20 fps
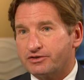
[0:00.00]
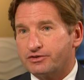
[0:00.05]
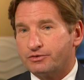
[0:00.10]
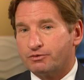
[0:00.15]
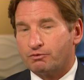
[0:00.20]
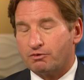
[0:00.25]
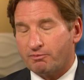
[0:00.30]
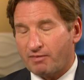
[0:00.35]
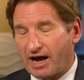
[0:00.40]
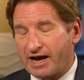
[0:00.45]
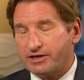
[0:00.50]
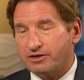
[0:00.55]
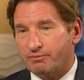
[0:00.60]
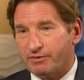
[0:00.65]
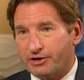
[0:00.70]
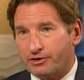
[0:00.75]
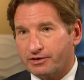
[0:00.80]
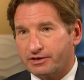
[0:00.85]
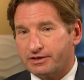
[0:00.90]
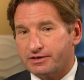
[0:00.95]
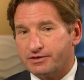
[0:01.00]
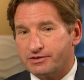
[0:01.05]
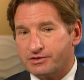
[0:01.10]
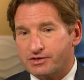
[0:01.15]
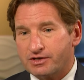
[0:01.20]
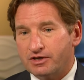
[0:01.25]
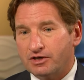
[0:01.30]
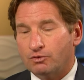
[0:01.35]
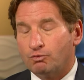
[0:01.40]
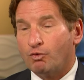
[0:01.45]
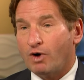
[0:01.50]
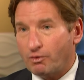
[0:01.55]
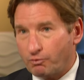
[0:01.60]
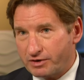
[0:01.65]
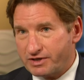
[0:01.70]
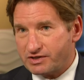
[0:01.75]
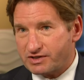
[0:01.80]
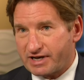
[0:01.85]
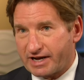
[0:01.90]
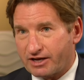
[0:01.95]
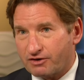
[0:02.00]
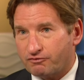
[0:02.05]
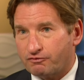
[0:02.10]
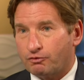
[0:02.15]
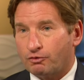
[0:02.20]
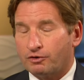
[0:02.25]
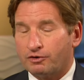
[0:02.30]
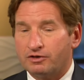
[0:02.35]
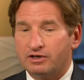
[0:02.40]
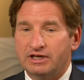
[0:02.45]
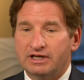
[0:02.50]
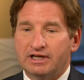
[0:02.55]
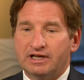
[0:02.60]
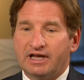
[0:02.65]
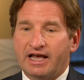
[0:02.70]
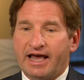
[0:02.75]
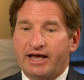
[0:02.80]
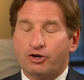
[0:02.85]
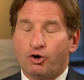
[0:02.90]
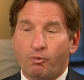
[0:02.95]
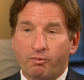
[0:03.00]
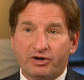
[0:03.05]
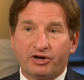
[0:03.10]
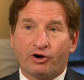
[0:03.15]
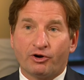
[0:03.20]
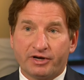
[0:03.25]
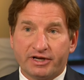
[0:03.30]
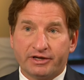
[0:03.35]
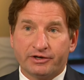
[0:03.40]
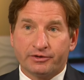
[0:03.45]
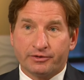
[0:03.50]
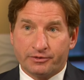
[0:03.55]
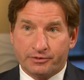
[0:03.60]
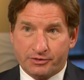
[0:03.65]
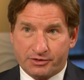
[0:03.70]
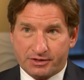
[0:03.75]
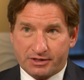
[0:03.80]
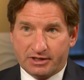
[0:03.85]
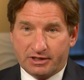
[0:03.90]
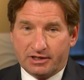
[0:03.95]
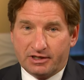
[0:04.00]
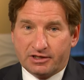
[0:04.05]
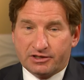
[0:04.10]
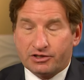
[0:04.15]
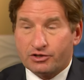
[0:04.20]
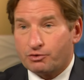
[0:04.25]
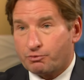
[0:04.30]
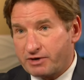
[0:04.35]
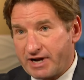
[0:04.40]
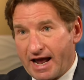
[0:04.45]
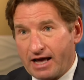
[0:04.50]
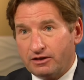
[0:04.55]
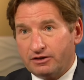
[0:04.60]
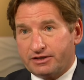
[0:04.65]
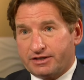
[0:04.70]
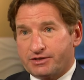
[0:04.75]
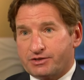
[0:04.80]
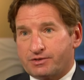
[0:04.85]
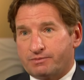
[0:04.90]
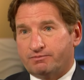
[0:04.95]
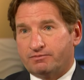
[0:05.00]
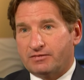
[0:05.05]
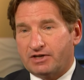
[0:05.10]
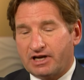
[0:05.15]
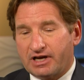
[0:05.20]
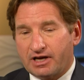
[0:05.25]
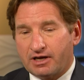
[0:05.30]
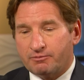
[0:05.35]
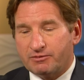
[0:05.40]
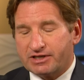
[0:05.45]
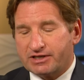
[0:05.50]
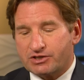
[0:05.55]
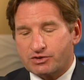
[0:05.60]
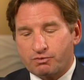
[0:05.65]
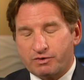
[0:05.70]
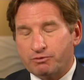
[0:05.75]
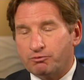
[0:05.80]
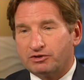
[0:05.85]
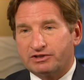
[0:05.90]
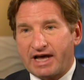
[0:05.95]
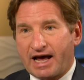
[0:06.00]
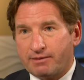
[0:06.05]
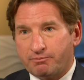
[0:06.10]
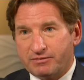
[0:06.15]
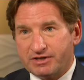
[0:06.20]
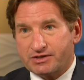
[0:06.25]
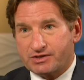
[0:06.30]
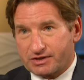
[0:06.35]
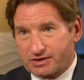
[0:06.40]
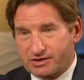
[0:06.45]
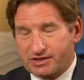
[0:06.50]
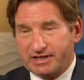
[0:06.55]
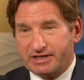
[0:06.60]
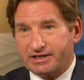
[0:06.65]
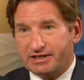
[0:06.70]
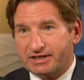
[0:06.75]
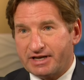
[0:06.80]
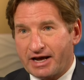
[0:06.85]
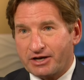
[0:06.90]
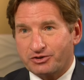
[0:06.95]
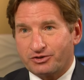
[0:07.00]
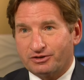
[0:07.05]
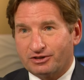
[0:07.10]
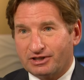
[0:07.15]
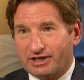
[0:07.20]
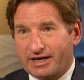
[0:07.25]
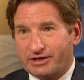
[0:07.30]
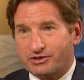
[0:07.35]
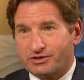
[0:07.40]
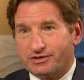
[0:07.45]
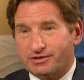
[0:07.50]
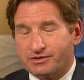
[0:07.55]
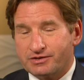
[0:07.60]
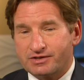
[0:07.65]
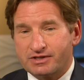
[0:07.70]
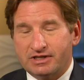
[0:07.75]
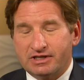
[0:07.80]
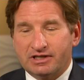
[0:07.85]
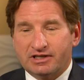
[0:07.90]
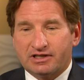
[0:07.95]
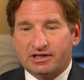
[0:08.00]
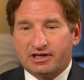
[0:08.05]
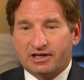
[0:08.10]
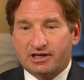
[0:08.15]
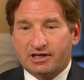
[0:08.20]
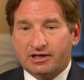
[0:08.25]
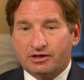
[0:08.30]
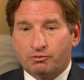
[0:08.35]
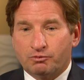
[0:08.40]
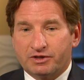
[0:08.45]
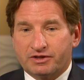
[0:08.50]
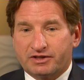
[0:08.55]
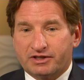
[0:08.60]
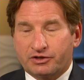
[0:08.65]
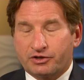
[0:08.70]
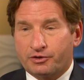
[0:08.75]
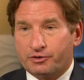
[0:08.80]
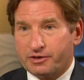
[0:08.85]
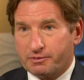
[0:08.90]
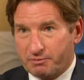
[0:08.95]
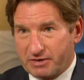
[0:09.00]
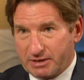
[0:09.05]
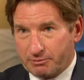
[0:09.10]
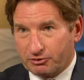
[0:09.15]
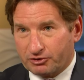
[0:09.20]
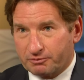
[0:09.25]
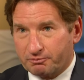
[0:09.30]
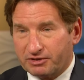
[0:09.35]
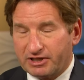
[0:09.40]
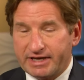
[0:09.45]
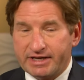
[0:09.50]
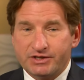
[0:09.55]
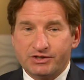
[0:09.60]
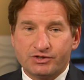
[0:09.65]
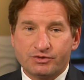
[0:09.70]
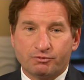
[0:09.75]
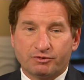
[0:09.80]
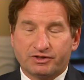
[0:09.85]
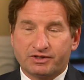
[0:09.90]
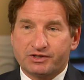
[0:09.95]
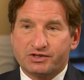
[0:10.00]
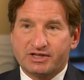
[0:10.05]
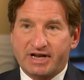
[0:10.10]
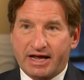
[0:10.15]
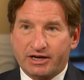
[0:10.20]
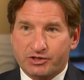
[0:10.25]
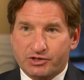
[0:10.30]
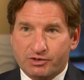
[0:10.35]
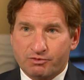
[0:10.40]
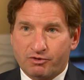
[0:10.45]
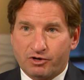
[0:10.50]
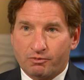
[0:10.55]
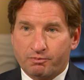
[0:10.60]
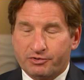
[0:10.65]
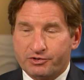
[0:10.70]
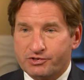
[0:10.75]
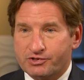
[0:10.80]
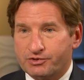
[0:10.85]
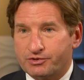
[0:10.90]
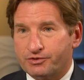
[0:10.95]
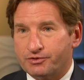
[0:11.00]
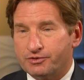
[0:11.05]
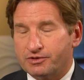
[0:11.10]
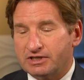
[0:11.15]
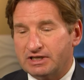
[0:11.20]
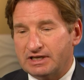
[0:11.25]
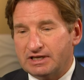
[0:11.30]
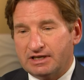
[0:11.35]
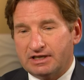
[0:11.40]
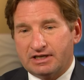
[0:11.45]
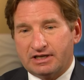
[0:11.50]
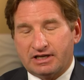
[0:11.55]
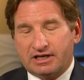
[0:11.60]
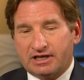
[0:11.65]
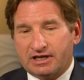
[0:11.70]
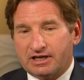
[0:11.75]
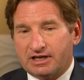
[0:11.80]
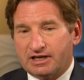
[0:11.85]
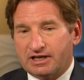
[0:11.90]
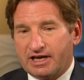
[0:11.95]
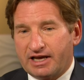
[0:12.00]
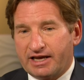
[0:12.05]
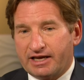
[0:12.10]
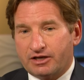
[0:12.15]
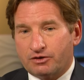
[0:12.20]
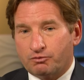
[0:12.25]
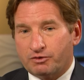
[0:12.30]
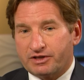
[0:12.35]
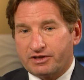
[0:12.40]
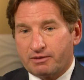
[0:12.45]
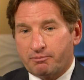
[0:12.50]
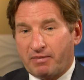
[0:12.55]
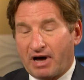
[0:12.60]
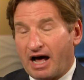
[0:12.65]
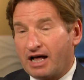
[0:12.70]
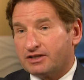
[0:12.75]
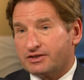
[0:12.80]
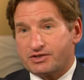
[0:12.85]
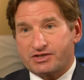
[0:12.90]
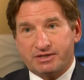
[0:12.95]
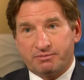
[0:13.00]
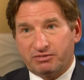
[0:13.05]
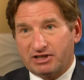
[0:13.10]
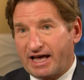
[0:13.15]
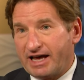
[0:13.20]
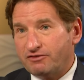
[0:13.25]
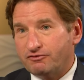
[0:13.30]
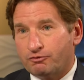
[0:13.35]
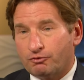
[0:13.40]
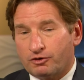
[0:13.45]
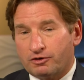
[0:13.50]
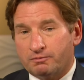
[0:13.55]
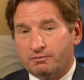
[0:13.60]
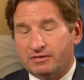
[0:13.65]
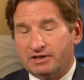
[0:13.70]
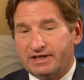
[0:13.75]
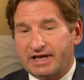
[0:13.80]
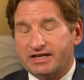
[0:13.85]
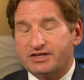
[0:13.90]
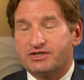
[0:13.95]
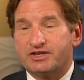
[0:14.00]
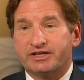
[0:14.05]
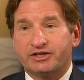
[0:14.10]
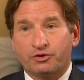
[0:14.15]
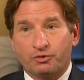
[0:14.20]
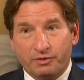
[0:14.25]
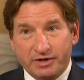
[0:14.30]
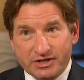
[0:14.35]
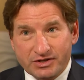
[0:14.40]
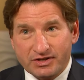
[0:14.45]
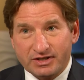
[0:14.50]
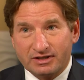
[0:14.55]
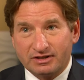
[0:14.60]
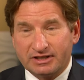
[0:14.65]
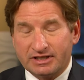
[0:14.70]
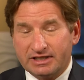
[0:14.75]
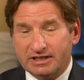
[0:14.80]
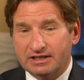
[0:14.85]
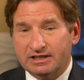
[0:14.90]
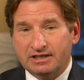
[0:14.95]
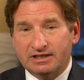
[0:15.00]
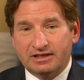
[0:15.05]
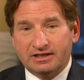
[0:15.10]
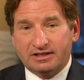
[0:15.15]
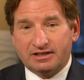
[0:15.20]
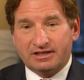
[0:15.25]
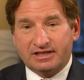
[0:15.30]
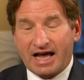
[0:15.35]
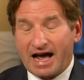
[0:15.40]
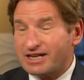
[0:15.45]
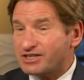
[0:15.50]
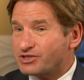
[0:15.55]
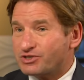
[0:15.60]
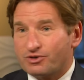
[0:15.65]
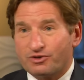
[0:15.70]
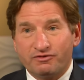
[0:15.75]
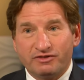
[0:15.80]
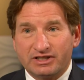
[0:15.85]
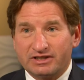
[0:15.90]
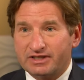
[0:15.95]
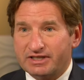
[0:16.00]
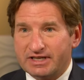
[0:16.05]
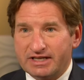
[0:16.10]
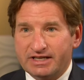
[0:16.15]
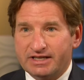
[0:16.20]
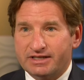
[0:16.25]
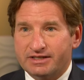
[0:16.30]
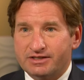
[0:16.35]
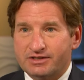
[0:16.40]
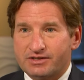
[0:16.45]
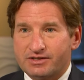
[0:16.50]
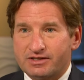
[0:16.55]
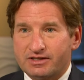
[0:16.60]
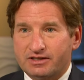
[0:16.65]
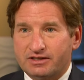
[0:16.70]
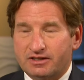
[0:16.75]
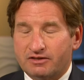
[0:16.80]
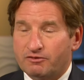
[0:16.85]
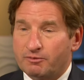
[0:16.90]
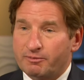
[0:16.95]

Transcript: to remind Americans what we stand for and open our ears to the realities, uh, because we will not be succeeding in national elections uh, with the current people in place, with the status quo pursued, uh, and with a policy platform that is increasingly not serving the needs uh, of